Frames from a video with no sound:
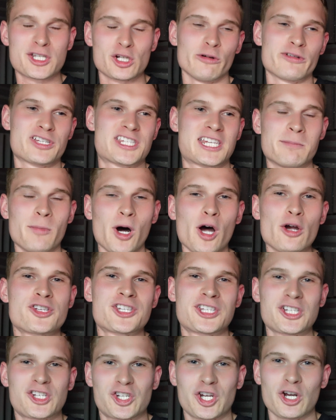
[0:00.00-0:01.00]
Obviously most
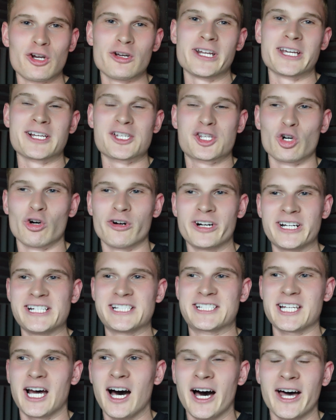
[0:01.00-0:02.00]
of the tuning's already
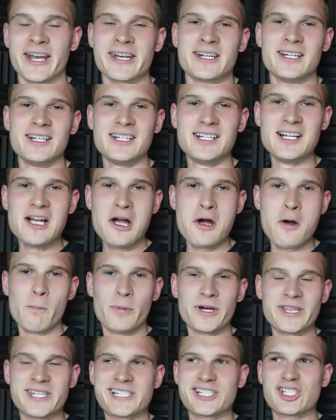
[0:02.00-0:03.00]
done,
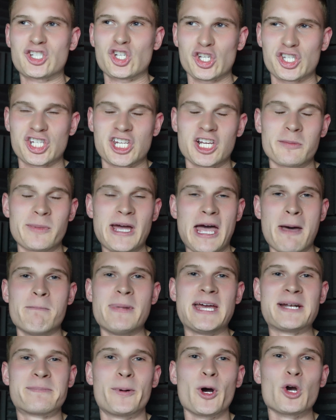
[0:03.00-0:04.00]
but this is just going to be a
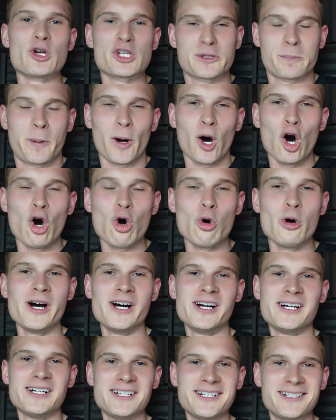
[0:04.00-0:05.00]
mid-boost pull,
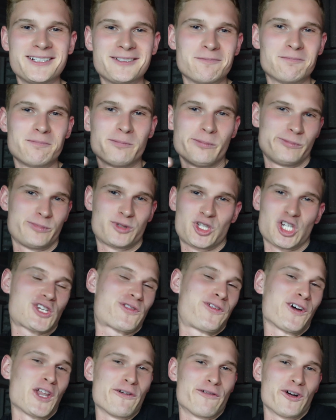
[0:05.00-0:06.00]
just
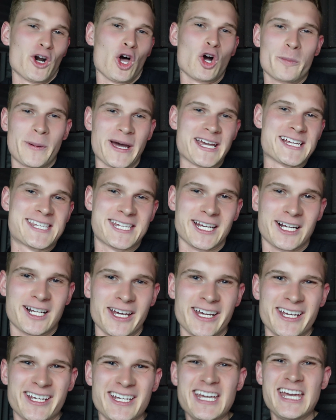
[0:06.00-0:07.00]
for the vlog basically.